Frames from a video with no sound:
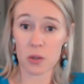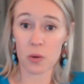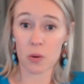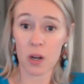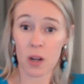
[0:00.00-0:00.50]

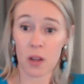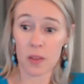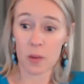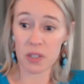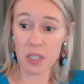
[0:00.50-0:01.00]
to
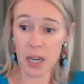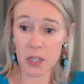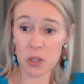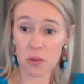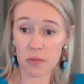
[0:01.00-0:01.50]
the
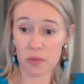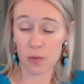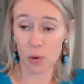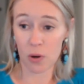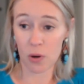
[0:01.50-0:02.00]
potential
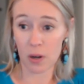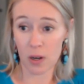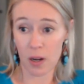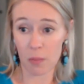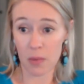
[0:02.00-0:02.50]
for
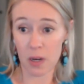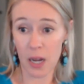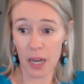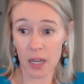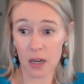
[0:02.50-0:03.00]
um,
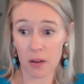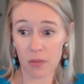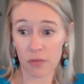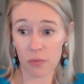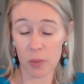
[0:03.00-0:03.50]

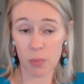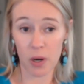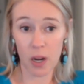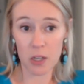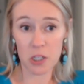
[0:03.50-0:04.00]
negative
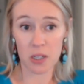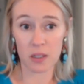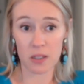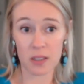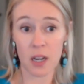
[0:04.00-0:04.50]

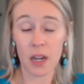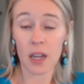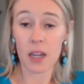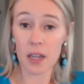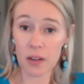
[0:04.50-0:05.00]
repercussions
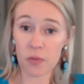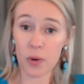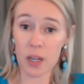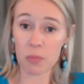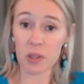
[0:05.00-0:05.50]
if
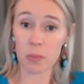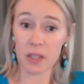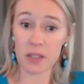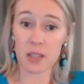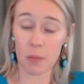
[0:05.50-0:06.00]
we
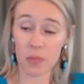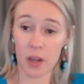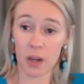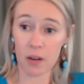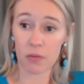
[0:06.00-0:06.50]
implement
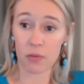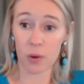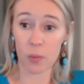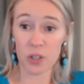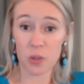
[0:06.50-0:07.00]
something
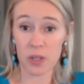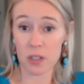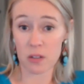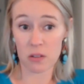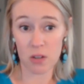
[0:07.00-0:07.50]
for which
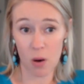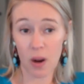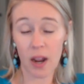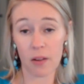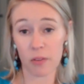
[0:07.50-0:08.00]
we
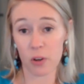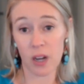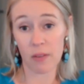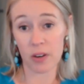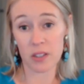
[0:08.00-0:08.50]
don't have good
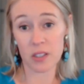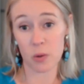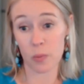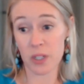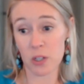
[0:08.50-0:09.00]
evidence
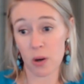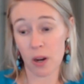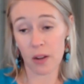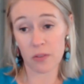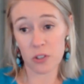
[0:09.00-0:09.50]
or we don't
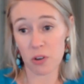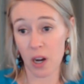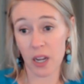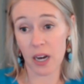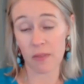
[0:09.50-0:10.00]
have
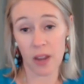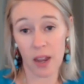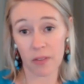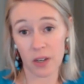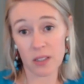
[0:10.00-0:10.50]
strong enough
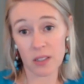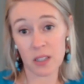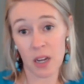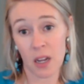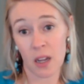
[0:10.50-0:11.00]
evidence